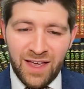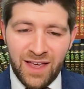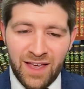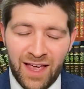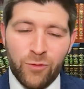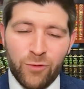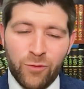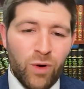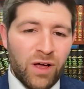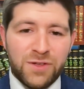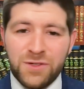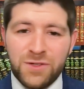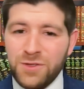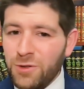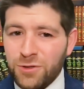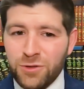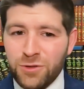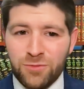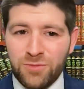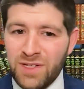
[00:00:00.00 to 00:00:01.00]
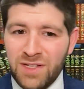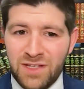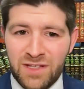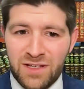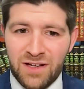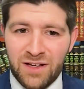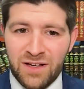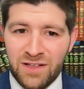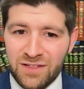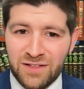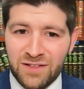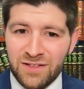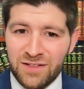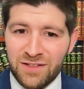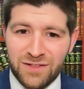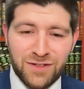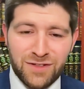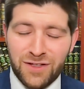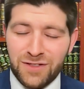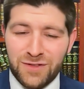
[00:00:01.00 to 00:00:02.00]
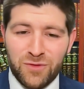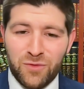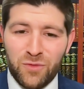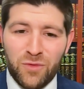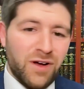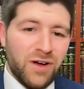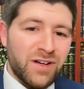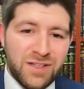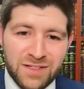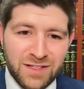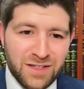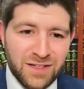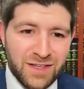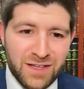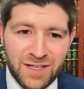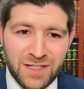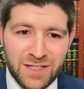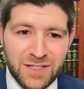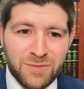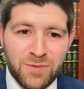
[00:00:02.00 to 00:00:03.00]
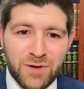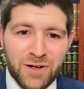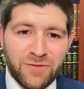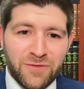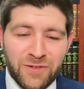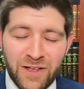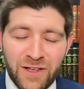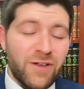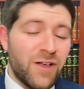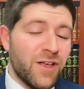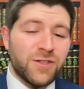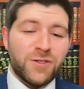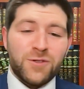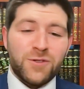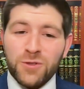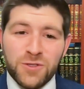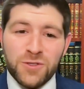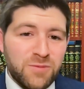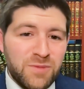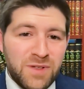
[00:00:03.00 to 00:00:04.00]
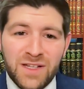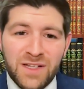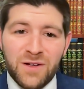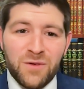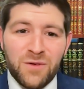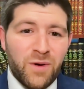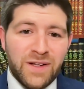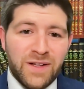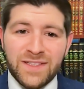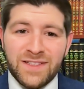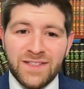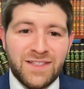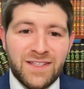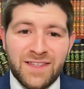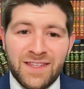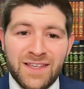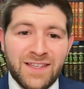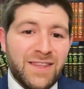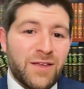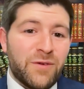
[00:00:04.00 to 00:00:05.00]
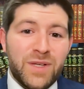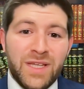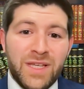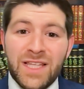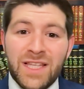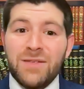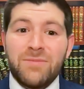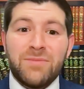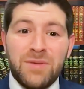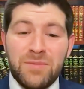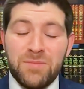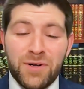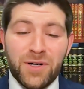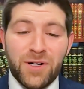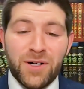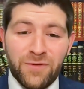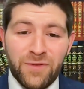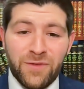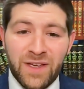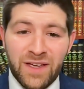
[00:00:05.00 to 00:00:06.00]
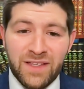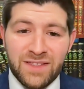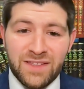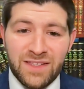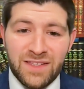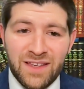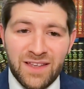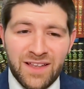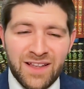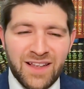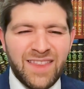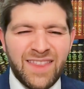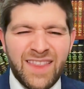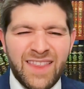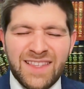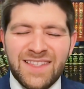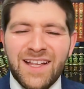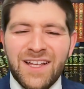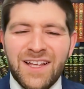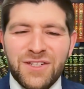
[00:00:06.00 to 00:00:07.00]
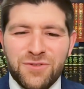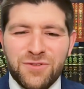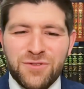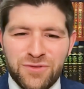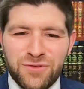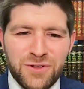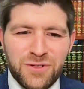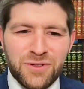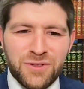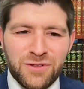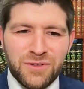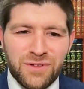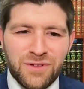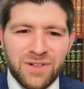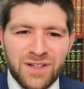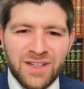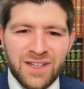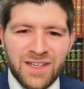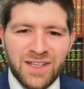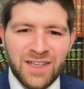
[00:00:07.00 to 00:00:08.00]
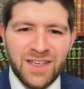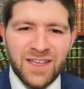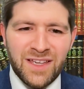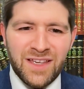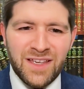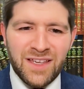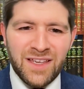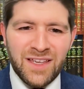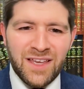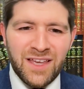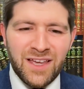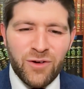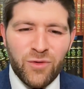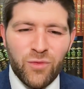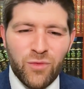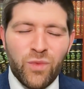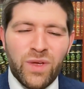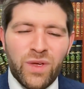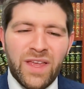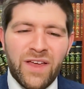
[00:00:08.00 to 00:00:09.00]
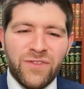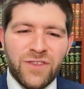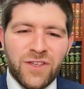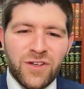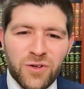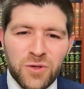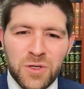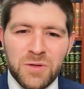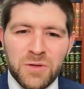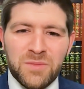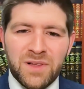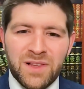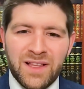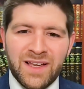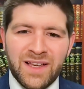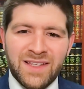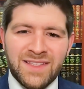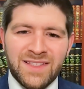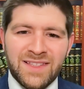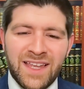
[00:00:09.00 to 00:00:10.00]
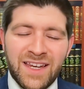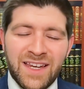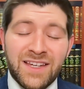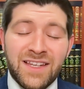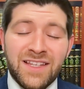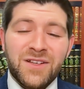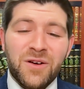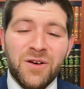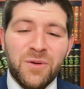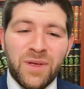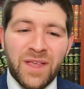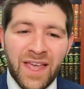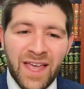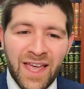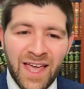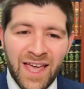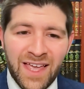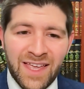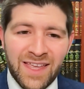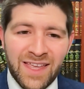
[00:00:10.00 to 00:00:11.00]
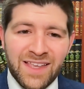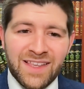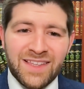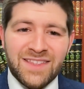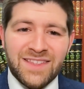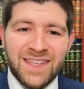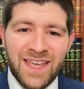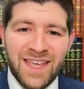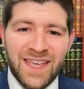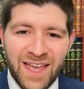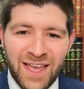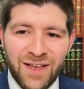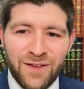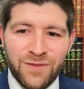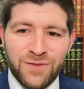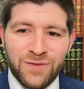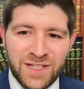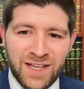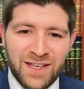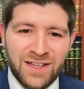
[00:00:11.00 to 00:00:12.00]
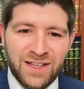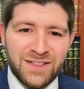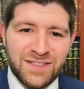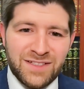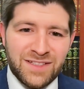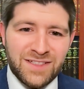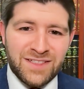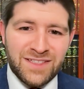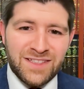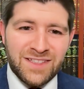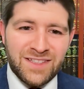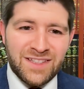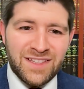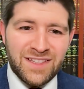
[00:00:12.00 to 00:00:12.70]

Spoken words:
And while social media doesn't want us to think it's a part of life, social media wants us to think that we need to be perfect. That's not true. We have to normalize that it is okay to have challenges.